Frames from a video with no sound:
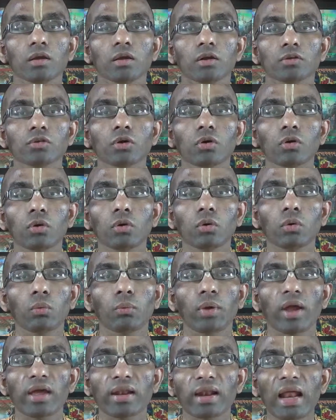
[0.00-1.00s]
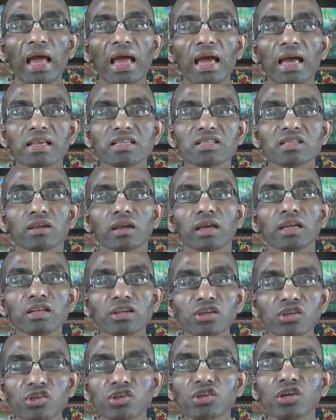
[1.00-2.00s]
So, whereas
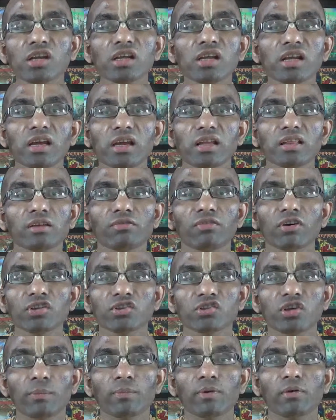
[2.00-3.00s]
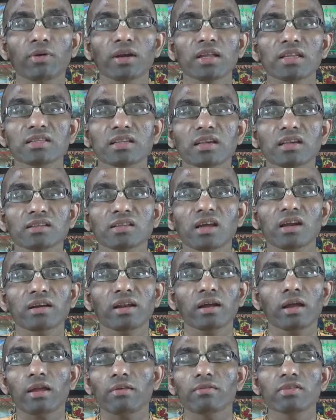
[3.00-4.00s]
initially in the first chapter when he says
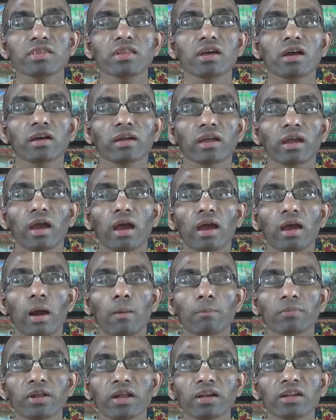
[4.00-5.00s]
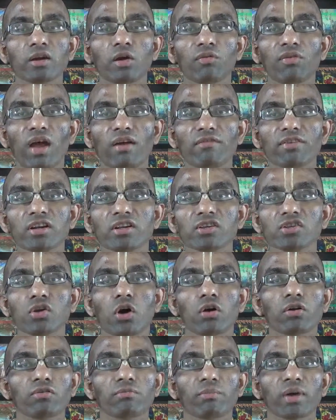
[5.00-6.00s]
that even the uh, obtaining of heaven is
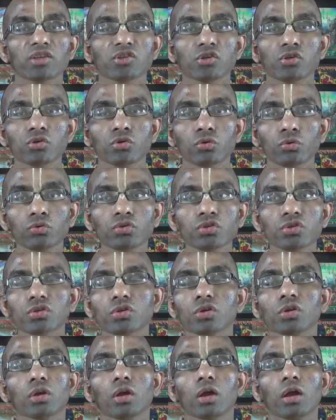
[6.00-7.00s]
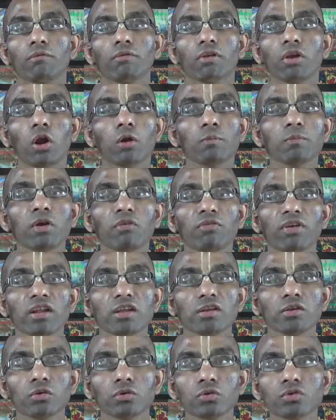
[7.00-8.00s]
not of much use, will not be of
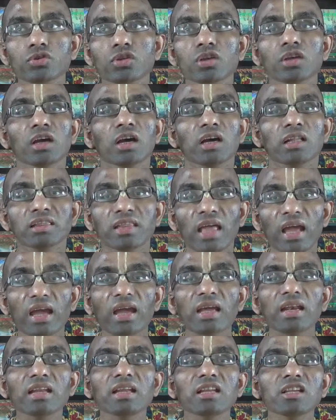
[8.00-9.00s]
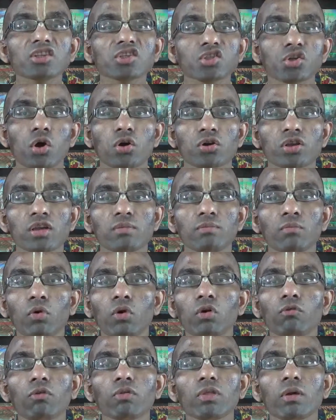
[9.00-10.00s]
any use, there he is talking
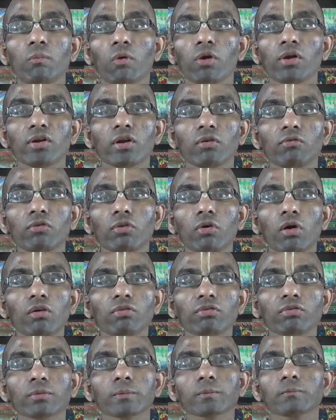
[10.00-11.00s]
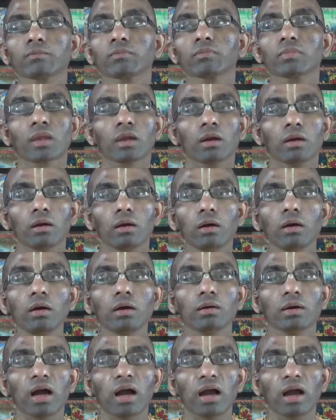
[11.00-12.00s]
more from the point of view of
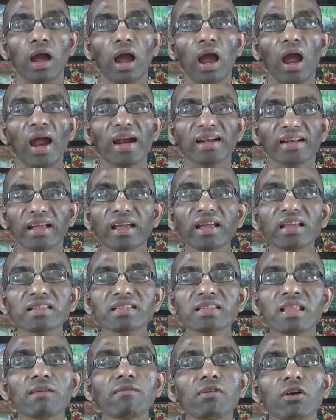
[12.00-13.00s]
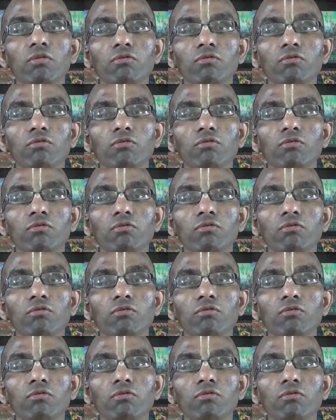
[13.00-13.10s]
at his level